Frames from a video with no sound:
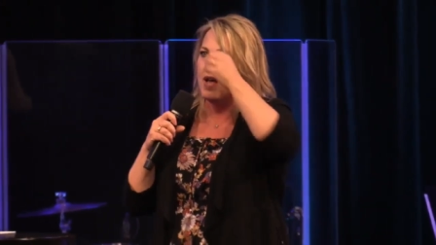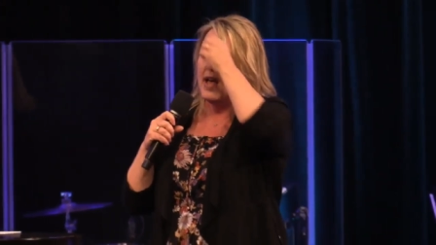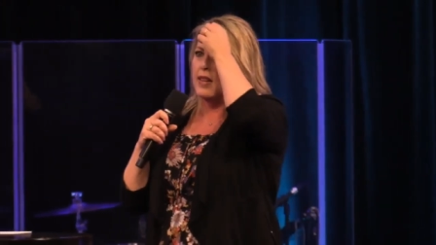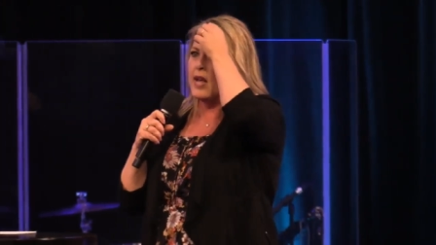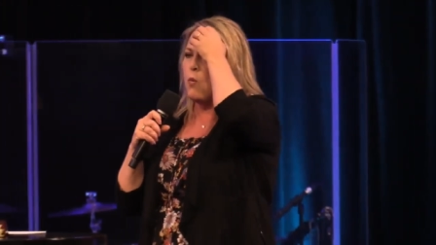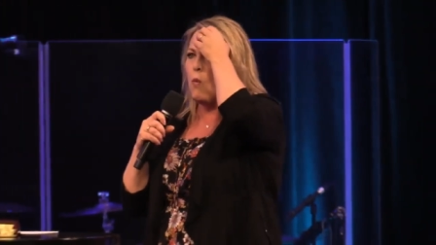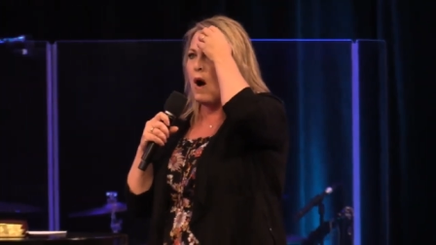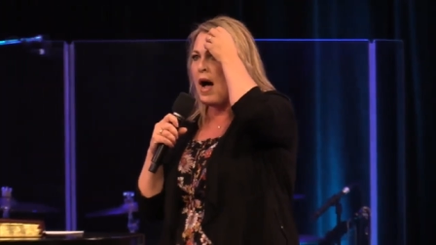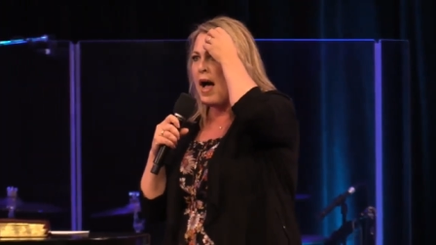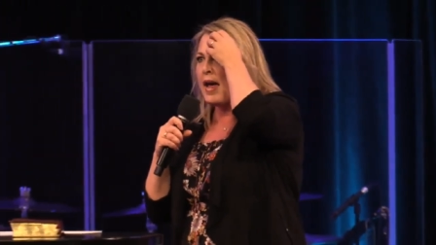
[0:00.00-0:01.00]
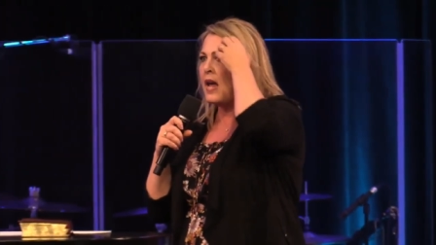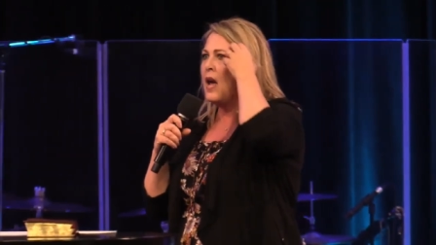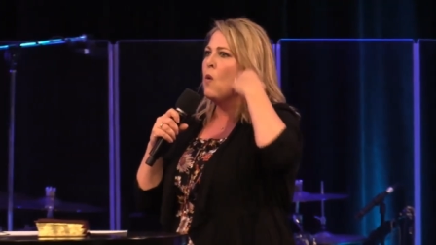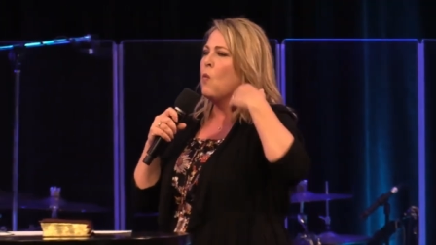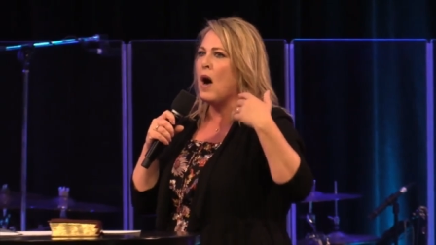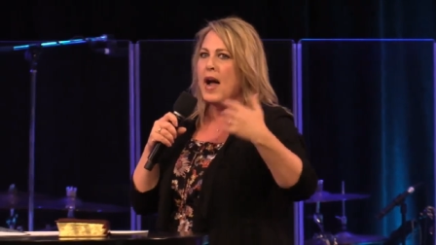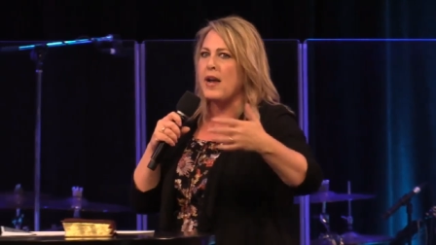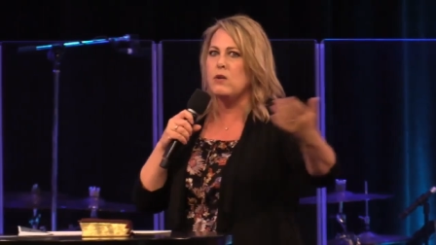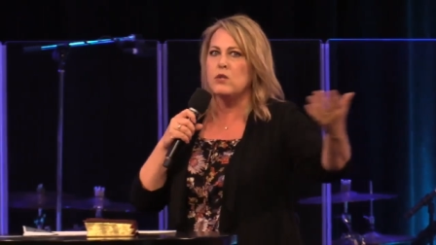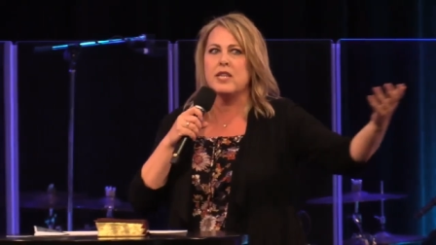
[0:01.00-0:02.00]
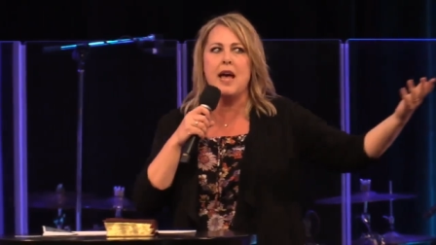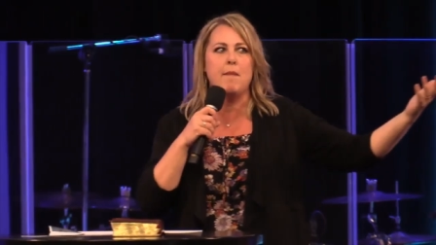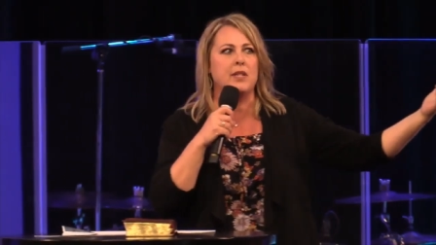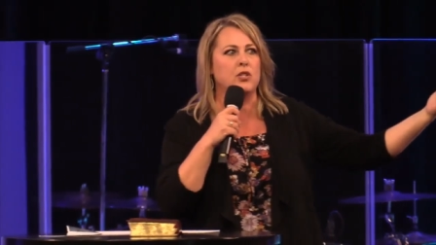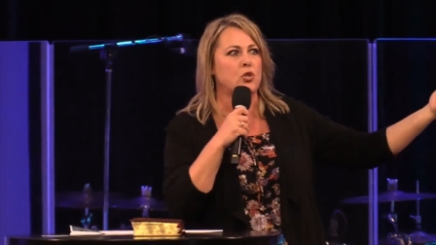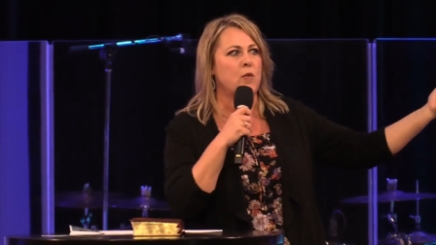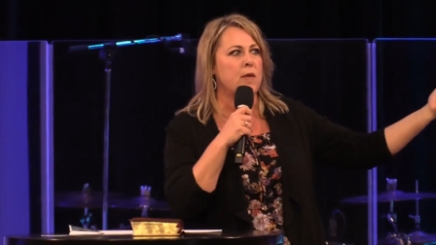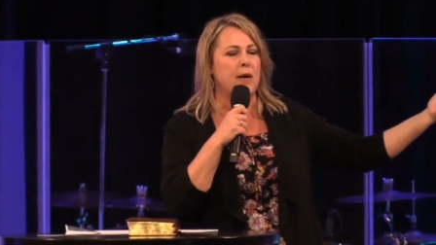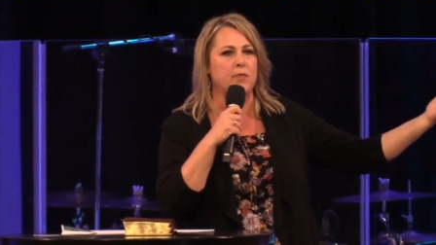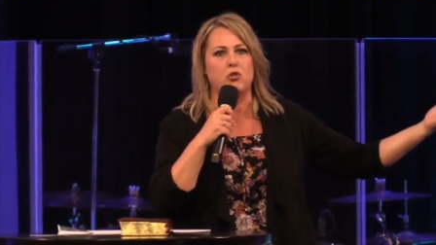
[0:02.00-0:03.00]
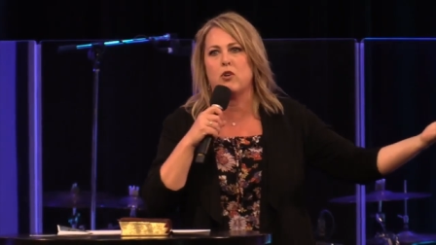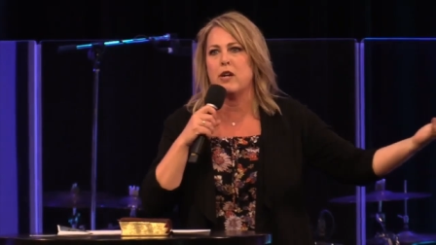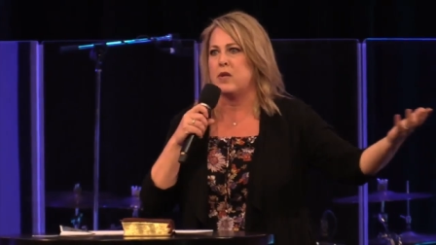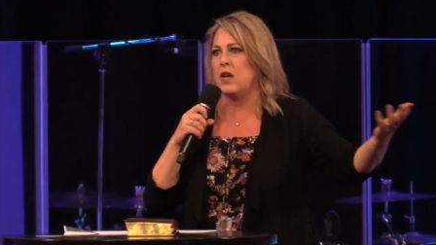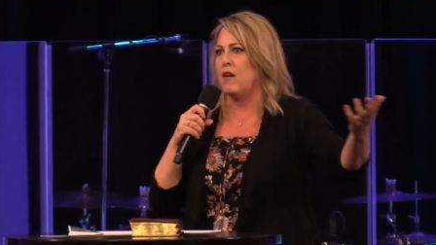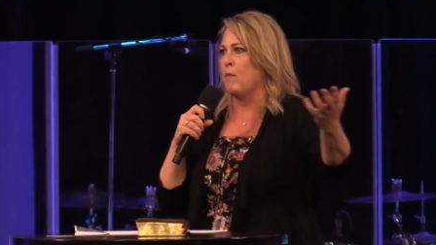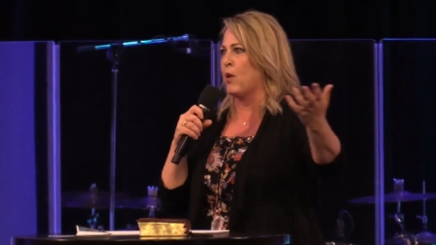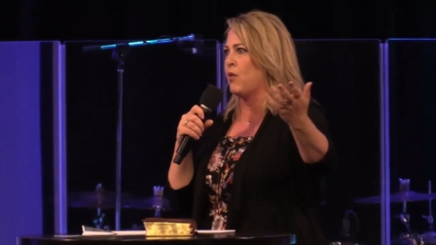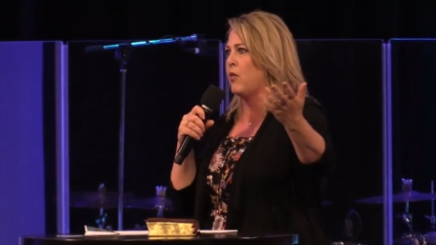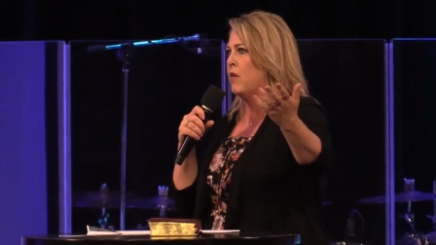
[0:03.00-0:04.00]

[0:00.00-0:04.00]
Like, why? Why do salmon swim upstream to give birth?